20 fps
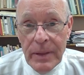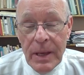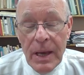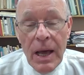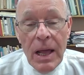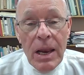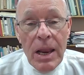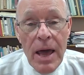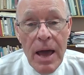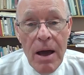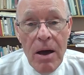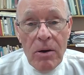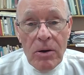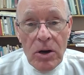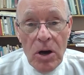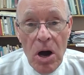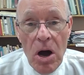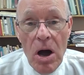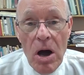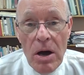Allow
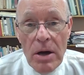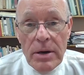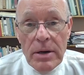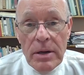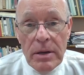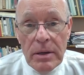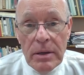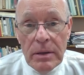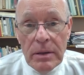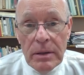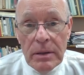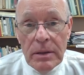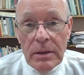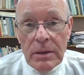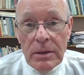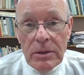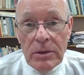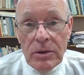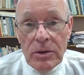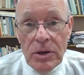God
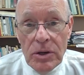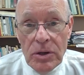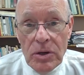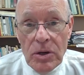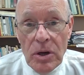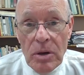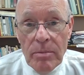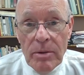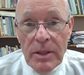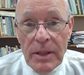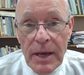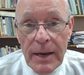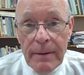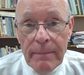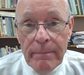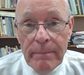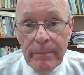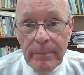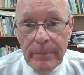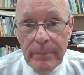to determine that.
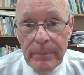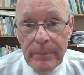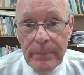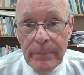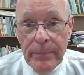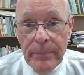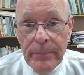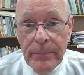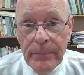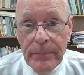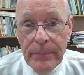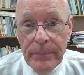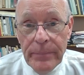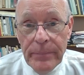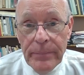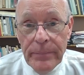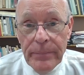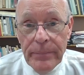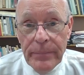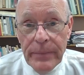
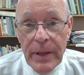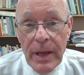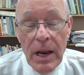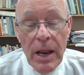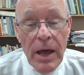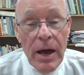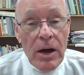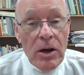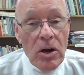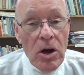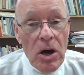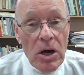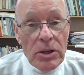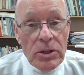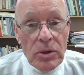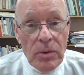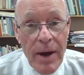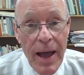Allow God to